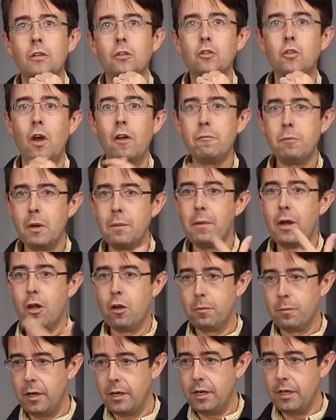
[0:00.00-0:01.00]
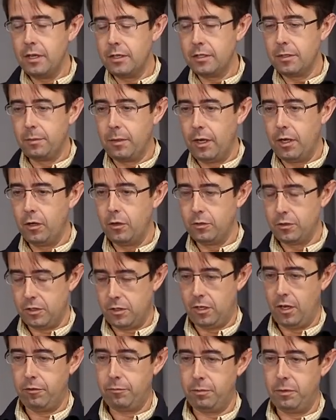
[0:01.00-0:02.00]
so I've put my own money into my own
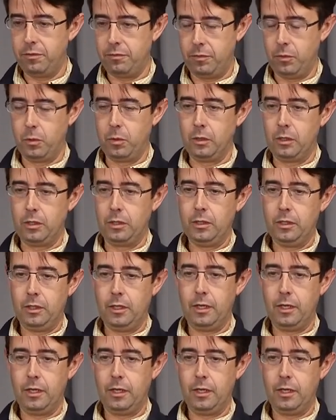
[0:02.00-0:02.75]
stuff before.